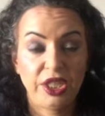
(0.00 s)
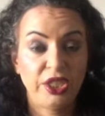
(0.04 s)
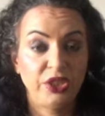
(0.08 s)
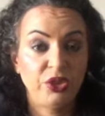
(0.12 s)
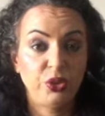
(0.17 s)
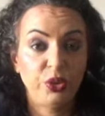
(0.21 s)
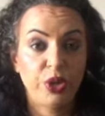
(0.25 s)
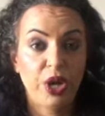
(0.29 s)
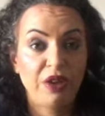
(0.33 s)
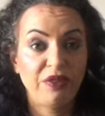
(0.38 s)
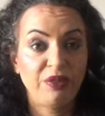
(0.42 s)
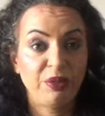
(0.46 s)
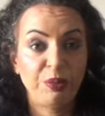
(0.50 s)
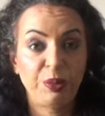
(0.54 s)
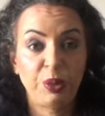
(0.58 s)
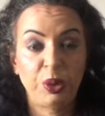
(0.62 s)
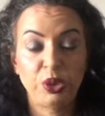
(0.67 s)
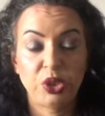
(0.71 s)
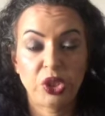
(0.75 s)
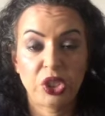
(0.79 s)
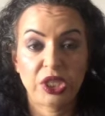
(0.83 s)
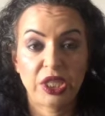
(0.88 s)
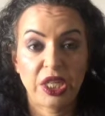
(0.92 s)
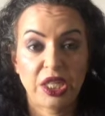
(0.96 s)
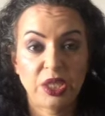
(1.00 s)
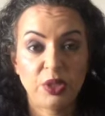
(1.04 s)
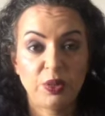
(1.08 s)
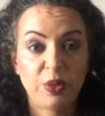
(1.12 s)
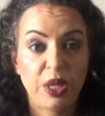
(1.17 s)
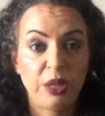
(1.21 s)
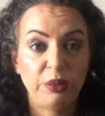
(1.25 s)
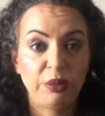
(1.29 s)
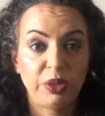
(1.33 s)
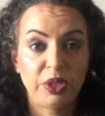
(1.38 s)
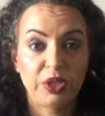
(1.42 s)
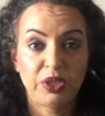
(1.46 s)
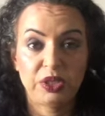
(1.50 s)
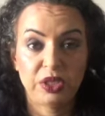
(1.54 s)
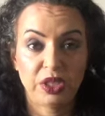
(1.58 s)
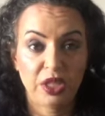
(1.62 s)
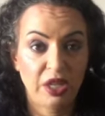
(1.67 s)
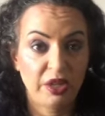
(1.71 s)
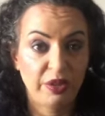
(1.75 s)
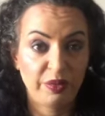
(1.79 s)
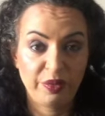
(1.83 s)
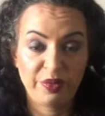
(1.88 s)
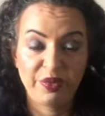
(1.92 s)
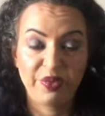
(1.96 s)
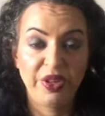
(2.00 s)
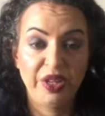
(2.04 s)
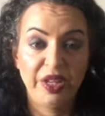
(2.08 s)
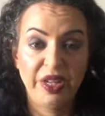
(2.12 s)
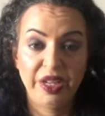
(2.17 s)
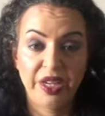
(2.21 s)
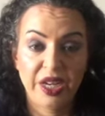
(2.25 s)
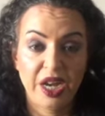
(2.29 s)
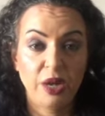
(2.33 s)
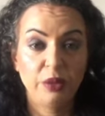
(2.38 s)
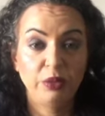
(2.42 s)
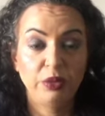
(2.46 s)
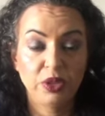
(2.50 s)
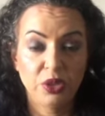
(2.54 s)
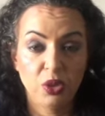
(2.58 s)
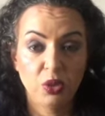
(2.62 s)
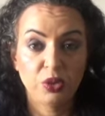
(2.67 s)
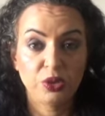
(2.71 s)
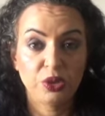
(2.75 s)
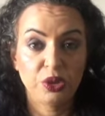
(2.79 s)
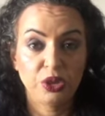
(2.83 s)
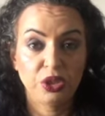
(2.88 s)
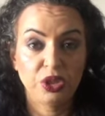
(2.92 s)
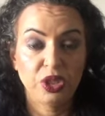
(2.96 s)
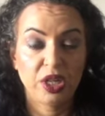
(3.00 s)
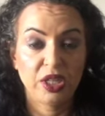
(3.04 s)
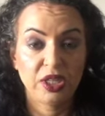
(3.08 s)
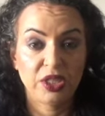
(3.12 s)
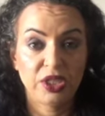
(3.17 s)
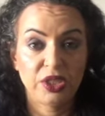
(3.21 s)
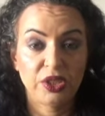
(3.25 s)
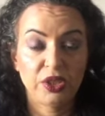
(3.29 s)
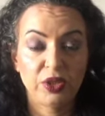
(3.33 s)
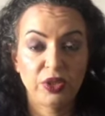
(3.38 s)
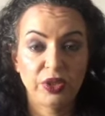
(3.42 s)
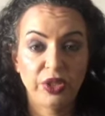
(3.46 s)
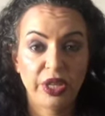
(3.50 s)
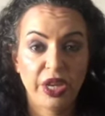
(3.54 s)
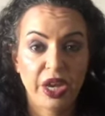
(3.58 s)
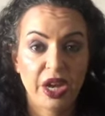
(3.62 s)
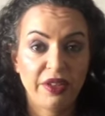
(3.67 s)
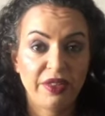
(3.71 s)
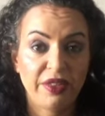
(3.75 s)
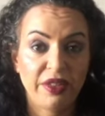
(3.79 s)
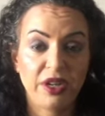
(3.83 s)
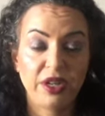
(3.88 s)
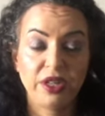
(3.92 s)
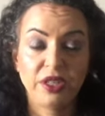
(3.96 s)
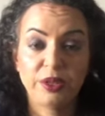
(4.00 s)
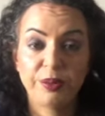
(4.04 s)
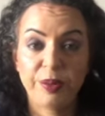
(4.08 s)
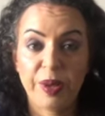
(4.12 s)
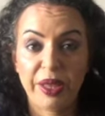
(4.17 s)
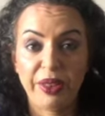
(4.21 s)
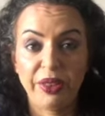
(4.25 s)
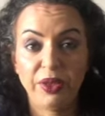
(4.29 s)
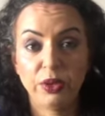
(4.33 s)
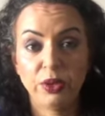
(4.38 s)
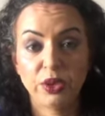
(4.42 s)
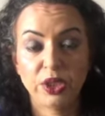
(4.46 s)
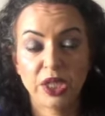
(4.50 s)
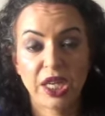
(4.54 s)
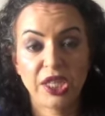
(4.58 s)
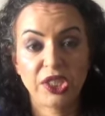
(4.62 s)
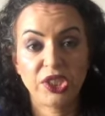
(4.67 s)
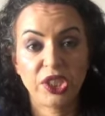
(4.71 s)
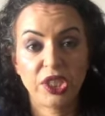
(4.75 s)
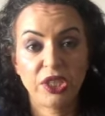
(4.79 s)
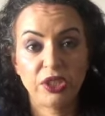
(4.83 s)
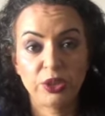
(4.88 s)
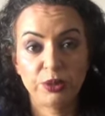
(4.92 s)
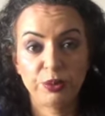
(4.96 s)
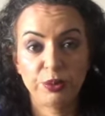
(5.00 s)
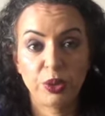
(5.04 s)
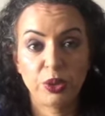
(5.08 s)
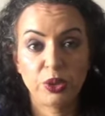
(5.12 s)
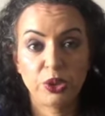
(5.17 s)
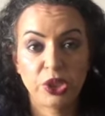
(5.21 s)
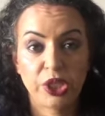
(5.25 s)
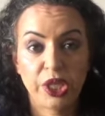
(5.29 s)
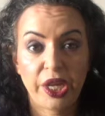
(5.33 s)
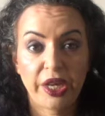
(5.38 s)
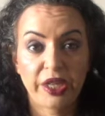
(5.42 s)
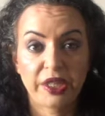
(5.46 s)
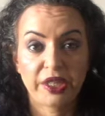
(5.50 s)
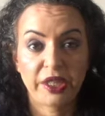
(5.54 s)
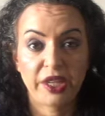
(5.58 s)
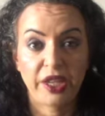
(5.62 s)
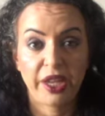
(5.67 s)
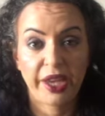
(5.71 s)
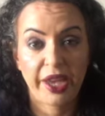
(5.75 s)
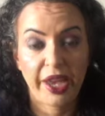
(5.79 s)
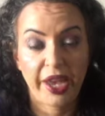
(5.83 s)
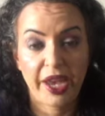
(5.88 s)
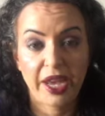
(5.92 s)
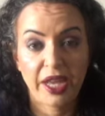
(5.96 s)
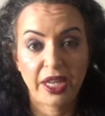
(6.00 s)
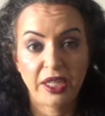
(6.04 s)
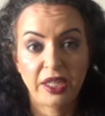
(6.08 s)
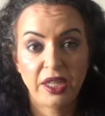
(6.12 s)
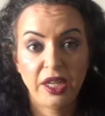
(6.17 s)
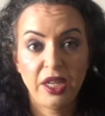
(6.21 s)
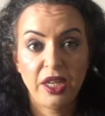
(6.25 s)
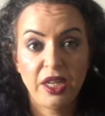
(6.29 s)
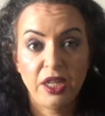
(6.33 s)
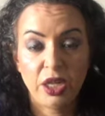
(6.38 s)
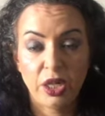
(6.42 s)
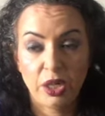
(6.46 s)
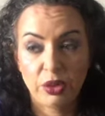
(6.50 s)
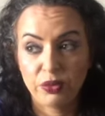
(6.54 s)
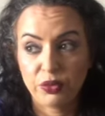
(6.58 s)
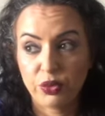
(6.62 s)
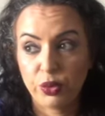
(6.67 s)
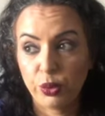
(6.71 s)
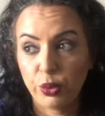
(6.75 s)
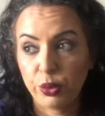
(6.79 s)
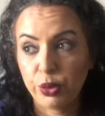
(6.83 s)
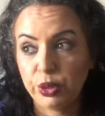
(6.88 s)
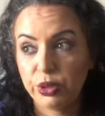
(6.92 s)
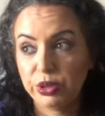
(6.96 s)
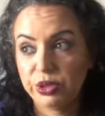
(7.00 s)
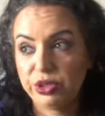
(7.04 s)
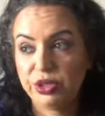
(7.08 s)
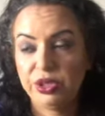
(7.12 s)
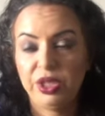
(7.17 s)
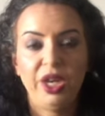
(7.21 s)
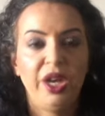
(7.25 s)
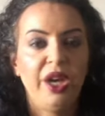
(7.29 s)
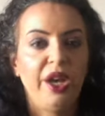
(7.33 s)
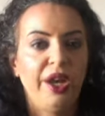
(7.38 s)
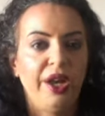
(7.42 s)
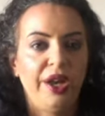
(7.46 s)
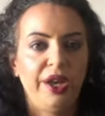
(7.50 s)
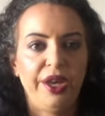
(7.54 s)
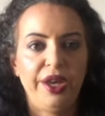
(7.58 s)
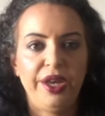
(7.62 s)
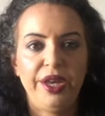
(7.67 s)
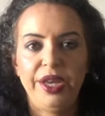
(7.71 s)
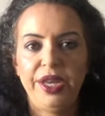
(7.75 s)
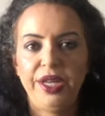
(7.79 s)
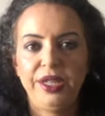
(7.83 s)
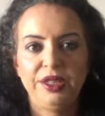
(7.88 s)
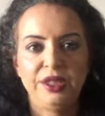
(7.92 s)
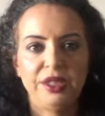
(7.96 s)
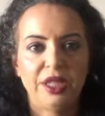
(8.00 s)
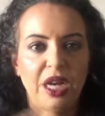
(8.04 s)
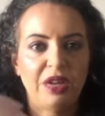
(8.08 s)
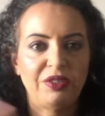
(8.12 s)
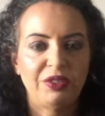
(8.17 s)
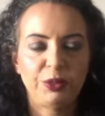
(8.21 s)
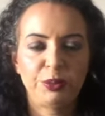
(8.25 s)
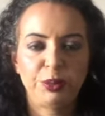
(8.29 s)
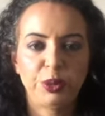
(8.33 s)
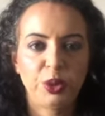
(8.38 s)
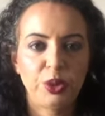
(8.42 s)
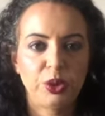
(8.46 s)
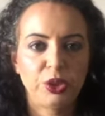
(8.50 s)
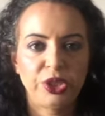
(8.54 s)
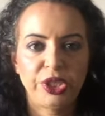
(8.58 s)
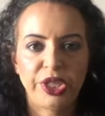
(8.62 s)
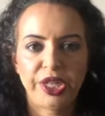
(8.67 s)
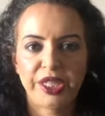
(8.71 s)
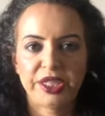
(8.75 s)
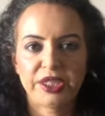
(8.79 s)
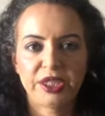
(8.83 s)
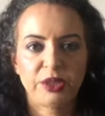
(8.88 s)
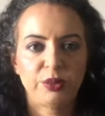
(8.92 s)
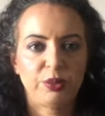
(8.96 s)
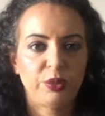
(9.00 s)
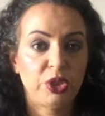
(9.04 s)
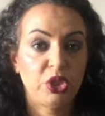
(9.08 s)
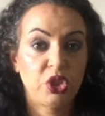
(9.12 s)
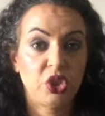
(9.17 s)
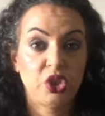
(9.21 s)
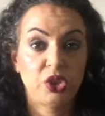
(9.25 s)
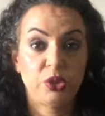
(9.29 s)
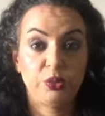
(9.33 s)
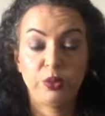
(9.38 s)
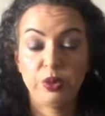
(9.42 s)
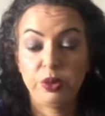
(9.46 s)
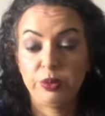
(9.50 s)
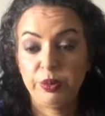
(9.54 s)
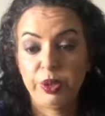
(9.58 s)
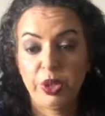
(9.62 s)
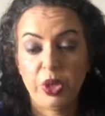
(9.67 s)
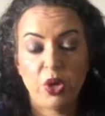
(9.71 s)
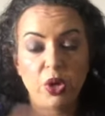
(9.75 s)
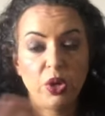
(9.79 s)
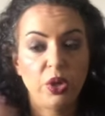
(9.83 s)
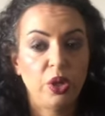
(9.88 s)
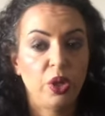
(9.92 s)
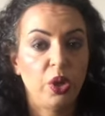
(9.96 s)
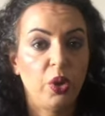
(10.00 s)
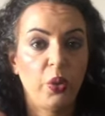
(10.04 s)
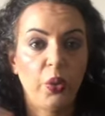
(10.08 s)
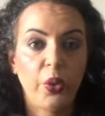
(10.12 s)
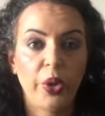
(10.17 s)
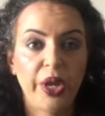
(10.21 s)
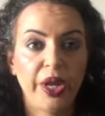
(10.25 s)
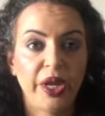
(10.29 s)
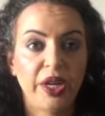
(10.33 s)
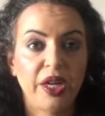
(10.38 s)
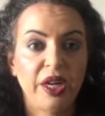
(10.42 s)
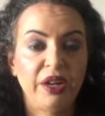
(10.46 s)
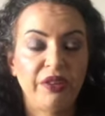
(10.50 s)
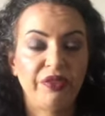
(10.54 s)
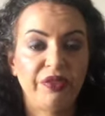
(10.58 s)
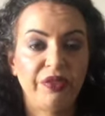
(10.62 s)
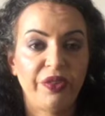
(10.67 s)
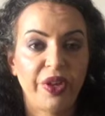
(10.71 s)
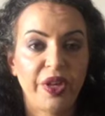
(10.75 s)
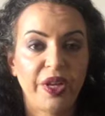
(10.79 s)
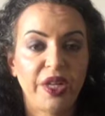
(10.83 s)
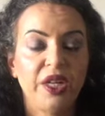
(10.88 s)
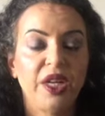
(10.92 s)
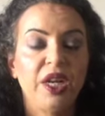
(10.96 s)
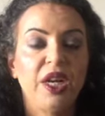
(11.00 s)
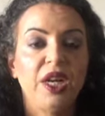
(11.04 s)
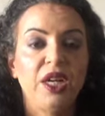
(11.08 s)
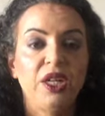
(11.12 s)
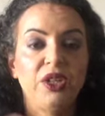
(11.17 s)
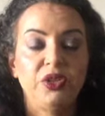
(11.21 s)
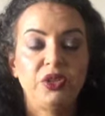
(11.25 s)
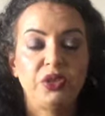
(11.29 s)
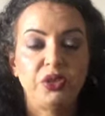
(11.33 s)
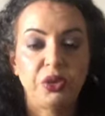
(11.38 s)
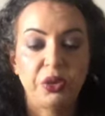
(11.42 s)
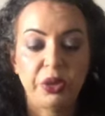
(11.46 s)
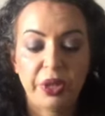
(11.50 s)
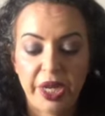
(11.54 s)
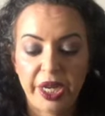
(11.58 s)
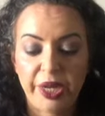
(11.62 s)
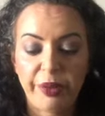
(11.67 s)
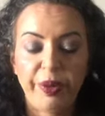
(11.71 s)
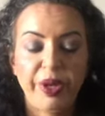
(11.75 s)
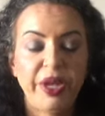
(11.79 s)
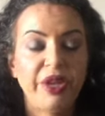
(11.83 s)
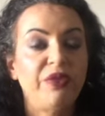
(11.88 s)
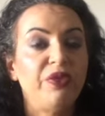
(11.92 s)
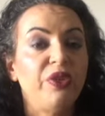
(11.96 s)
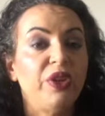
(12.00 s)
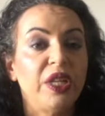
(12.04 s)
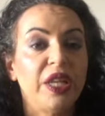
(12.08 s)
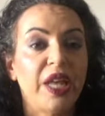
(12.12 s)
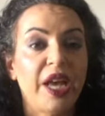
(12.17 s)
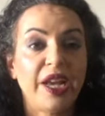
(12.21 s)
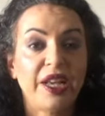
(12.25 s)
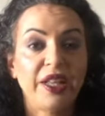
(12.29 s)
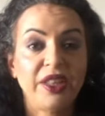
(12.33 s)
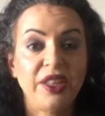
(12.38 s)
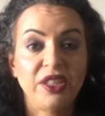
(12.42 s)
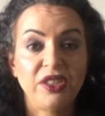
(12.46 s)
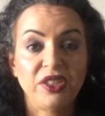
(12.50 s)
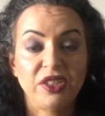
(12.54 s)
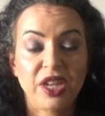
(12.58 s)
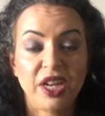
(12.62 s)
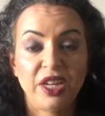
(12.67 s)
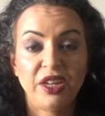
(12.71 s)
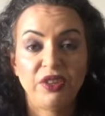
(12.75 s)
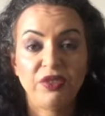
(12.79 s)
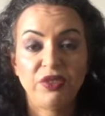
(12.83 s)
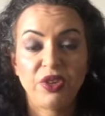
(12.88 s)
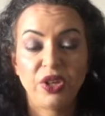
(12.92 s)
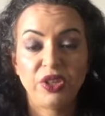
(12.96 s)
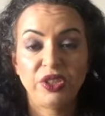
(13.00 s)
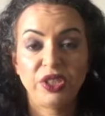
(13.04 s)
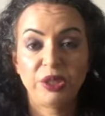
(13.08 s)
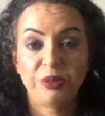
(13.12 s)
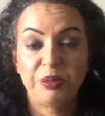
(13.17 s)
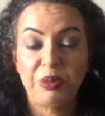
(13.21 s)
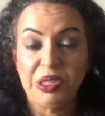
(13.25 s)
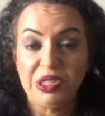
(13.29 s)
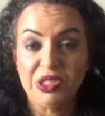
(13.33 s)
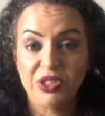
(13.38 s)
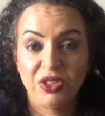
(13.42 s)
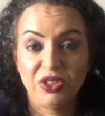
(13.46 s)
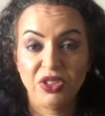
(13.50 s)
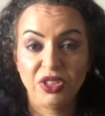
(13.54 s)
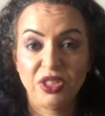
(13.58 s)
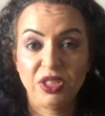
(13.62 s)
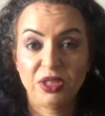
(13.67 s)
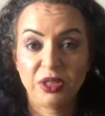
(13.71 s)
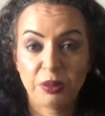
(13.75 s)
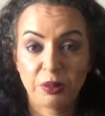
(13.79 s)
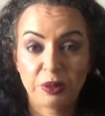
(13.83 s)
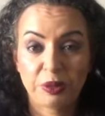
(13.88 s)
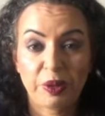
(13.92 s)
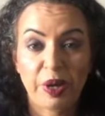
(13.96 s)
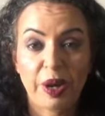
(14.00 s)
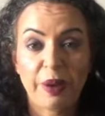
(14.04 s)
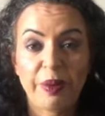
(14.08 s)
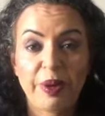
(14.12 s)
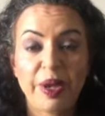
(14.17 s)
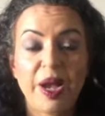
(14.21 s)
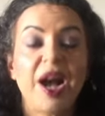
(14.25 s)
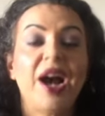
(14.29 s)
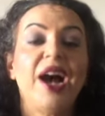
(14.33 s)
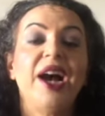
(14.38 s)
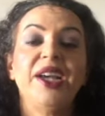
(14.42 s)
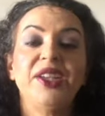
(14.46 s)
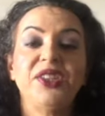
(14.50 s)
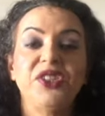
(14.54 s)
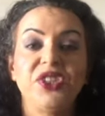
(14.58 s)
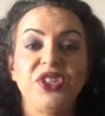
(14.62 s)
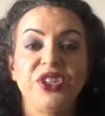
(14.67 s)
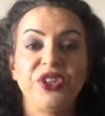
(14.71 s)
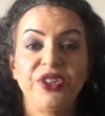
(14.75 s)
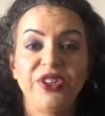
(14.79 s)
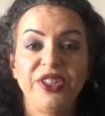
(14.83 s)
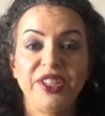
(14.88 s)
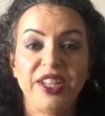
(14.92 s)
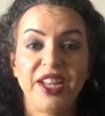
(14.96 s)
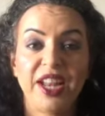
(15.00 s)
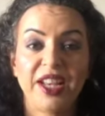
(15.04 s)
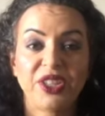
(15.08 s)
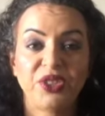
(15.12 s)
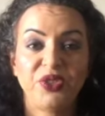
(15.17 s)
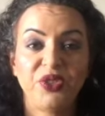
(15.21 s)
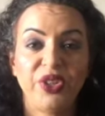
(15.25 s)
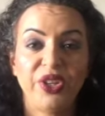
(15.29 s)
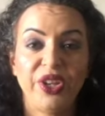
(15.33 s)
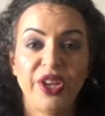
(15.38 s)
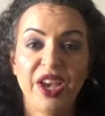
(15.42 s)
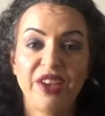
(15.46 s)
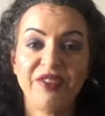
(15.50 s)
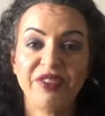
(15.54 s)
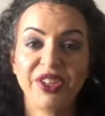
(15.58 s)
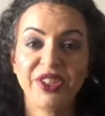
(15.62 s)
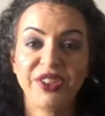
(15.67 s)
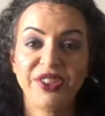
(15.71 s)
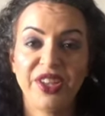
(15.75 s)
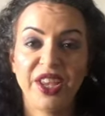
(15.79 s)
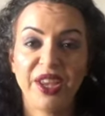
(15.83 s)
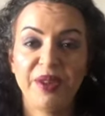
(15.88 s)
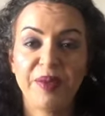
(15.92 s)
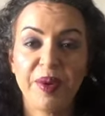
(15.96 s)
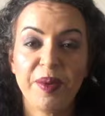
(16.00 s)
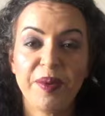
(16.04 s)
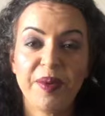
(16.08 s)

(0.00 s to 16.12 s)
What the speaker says: into other project as well, because I think I will also start, you know, the other Pandos eyeshadows project again, of course, and other projects which will be ongoing, I think. So anyway, if you like this kind of content, please consider subscribing. I see you in the next video. Have a good day. Bye